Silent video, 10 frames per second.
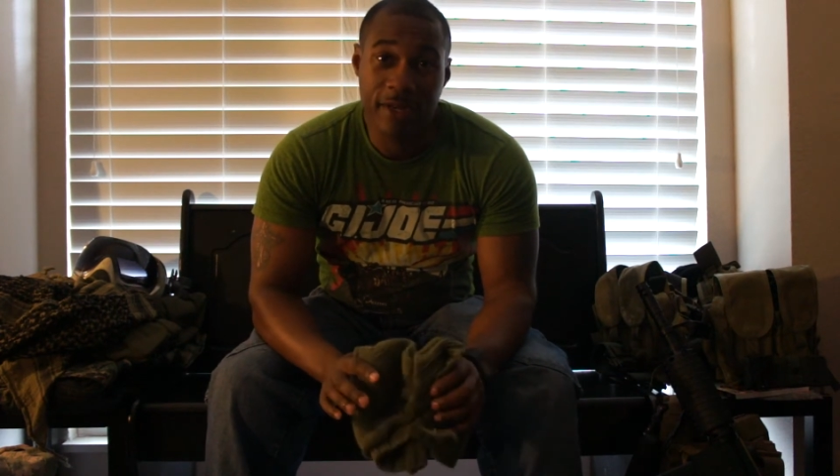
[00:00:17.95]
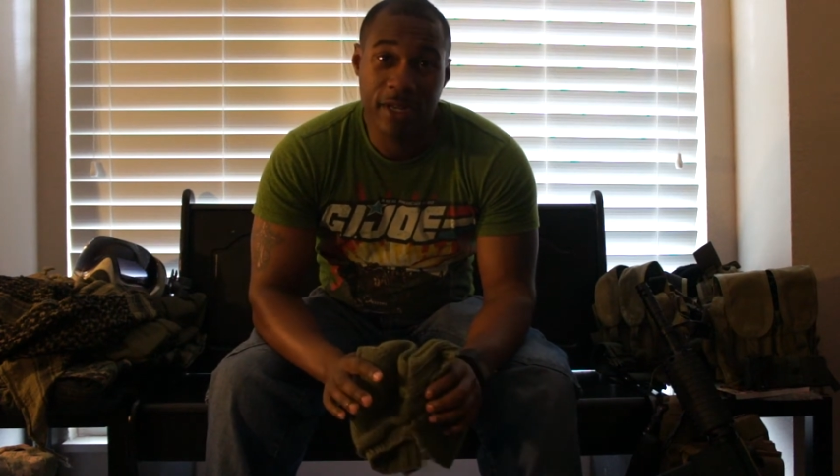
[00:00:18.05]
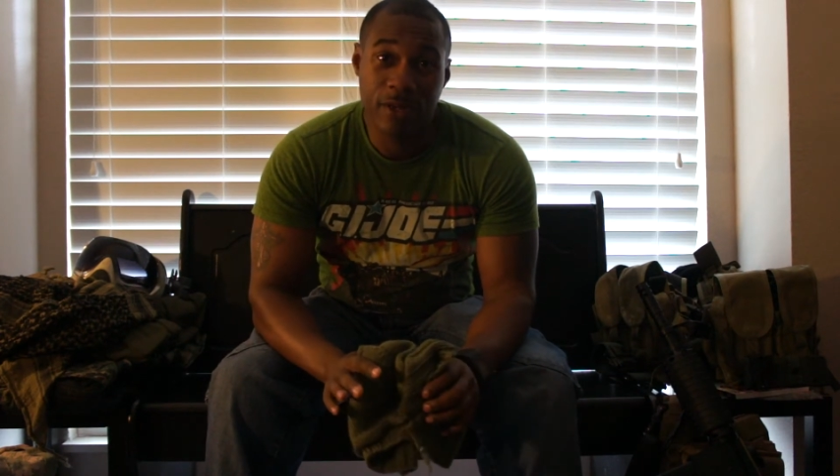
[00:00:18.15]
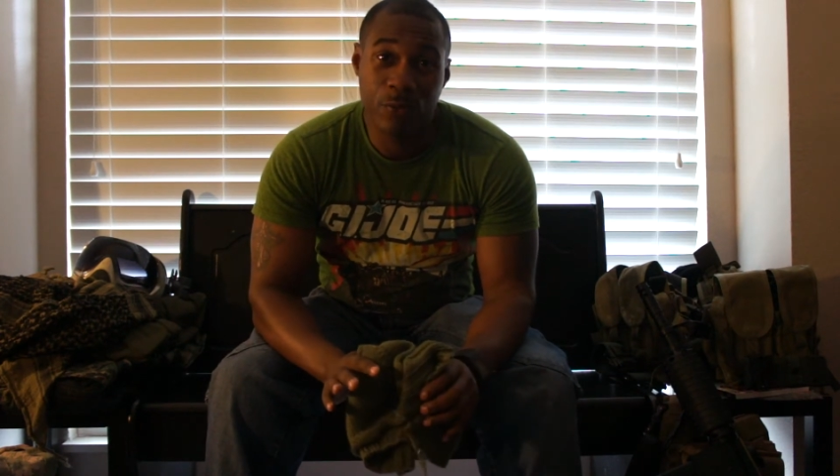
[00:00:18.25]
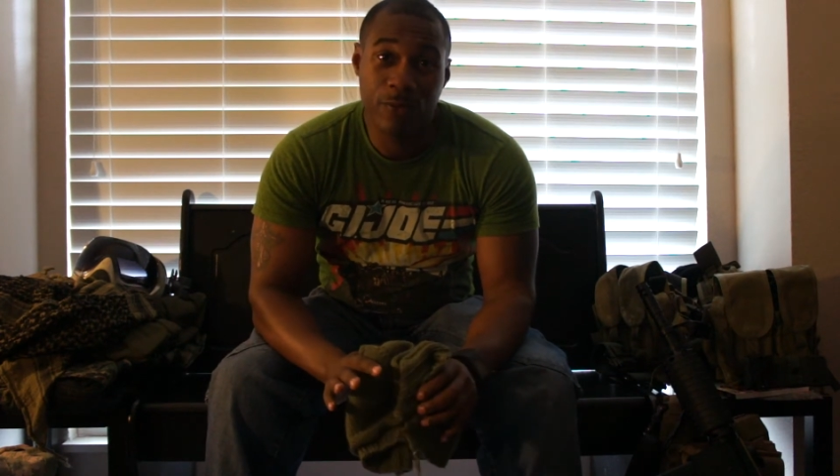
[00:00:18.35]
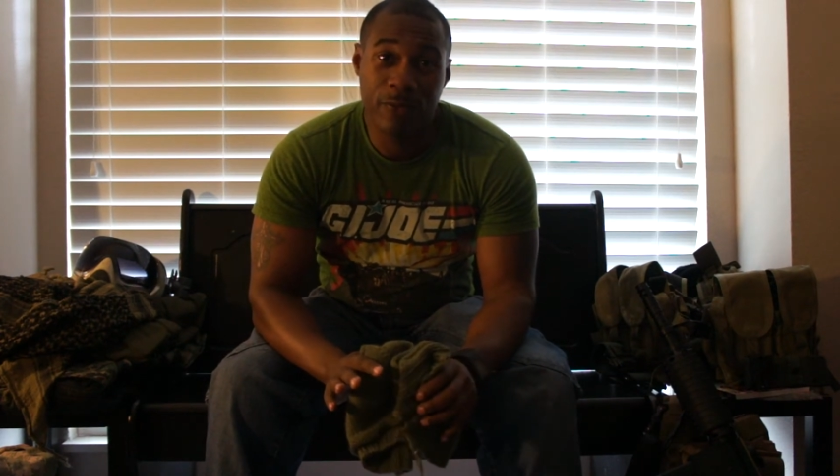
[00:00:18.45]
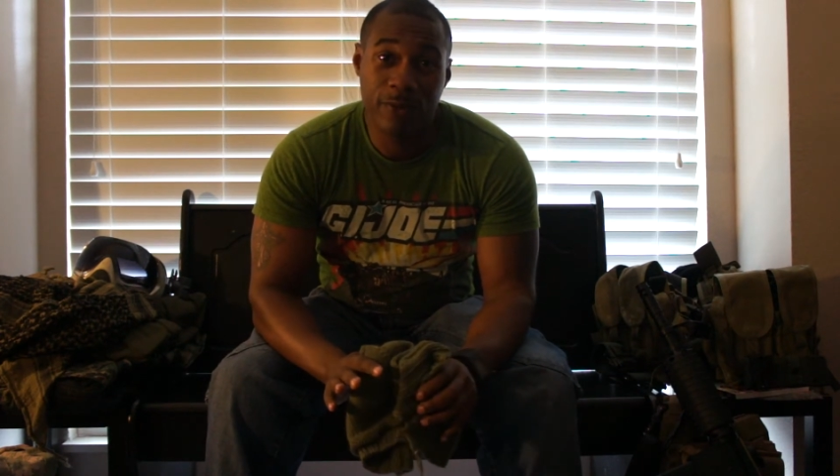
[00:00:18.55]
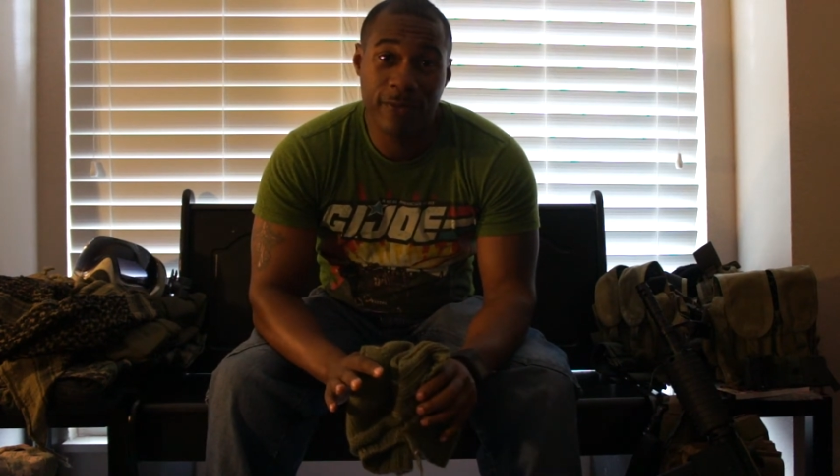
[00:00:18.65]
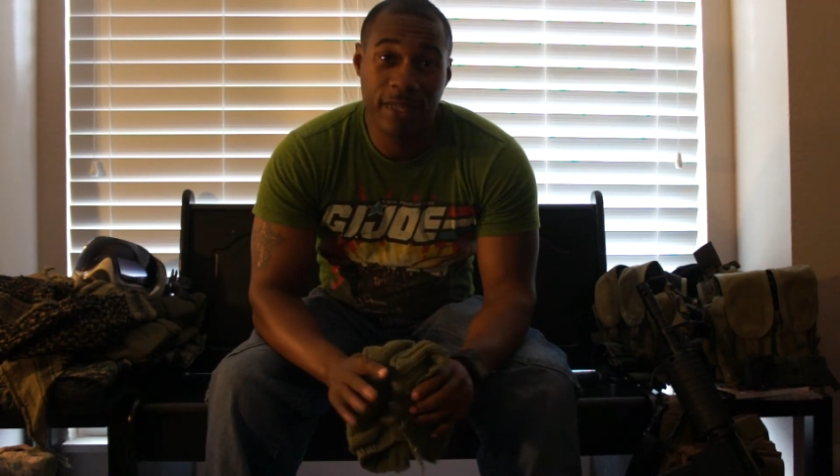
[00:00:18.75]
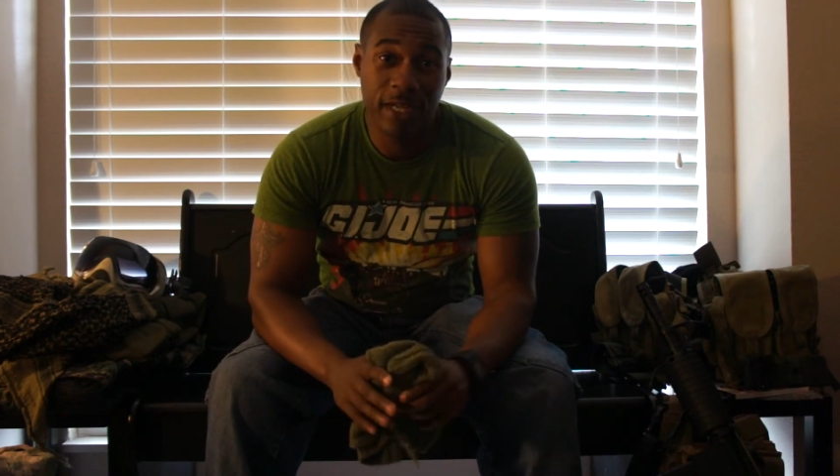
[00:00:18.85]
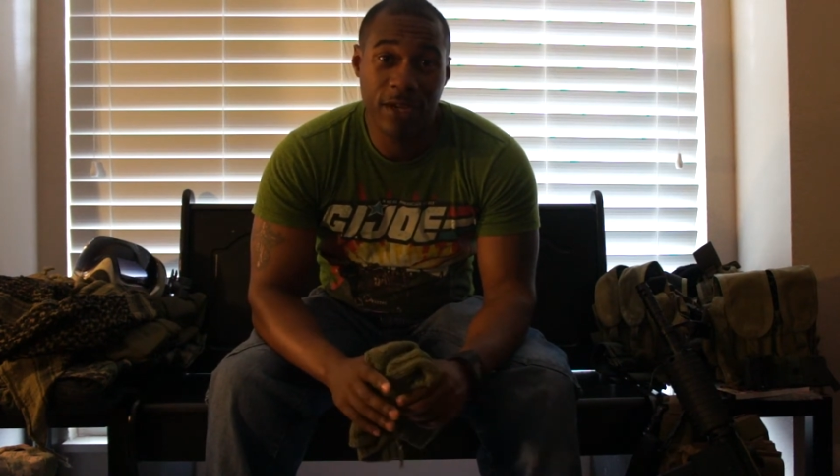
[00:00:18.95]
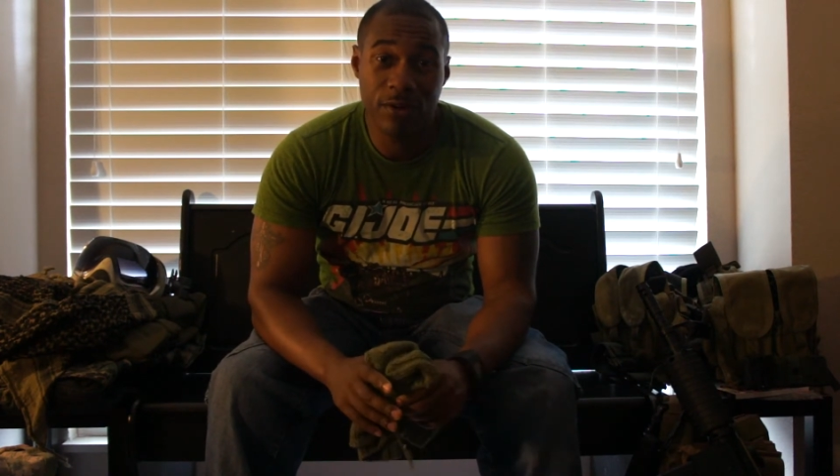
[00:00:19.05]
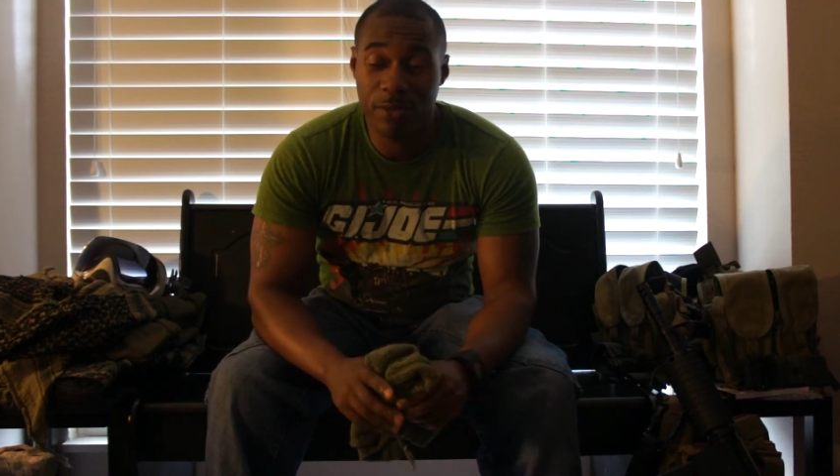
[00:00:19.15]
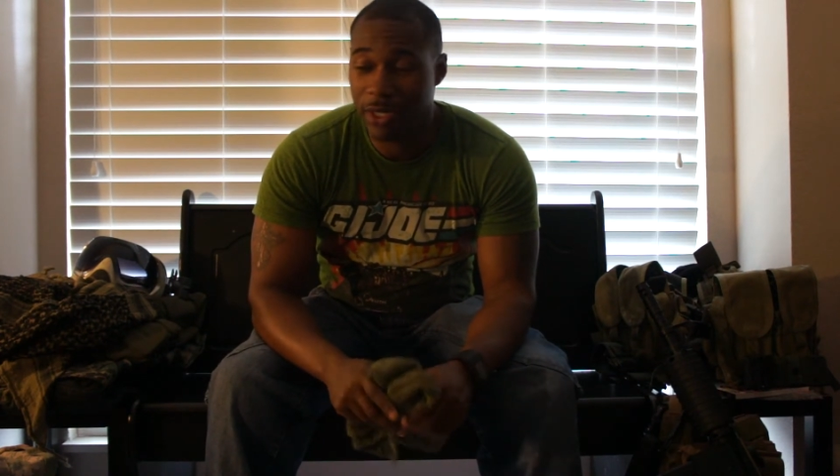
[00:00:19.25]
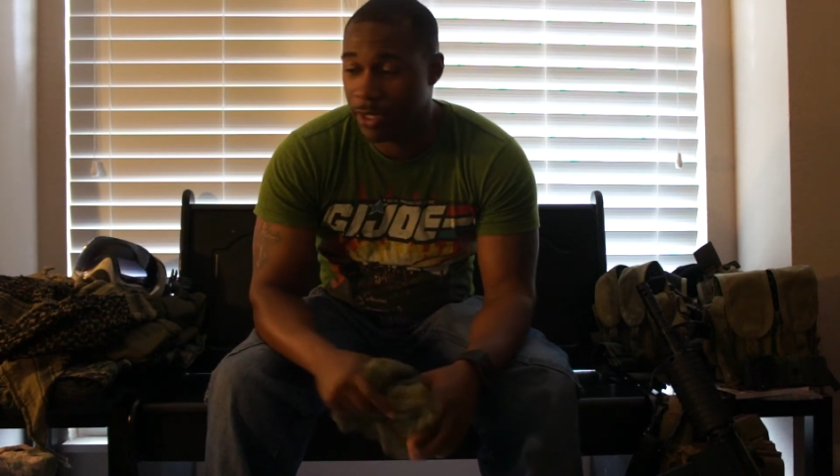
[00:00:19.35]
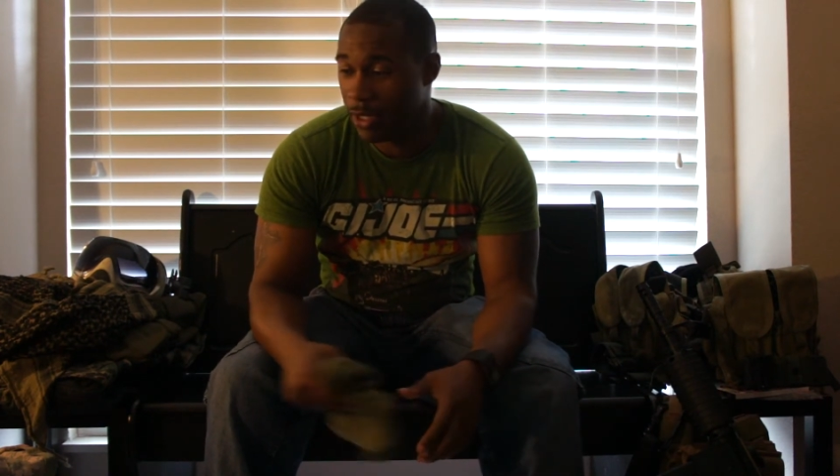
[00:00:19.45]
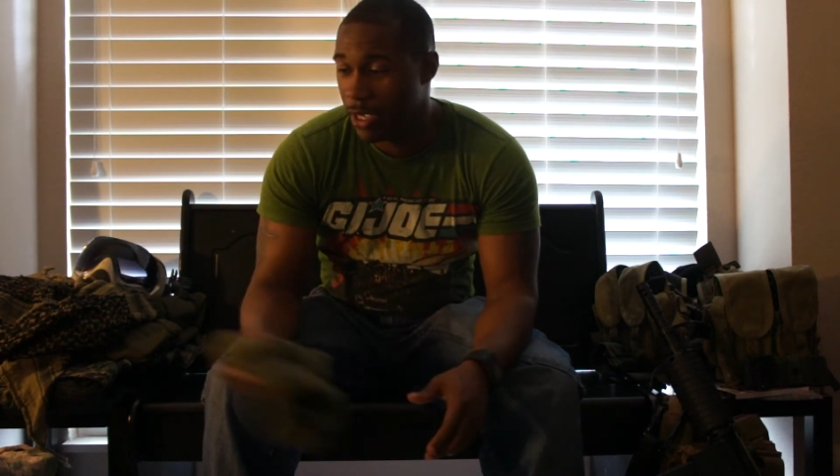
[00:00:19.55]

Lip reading: done a review video, but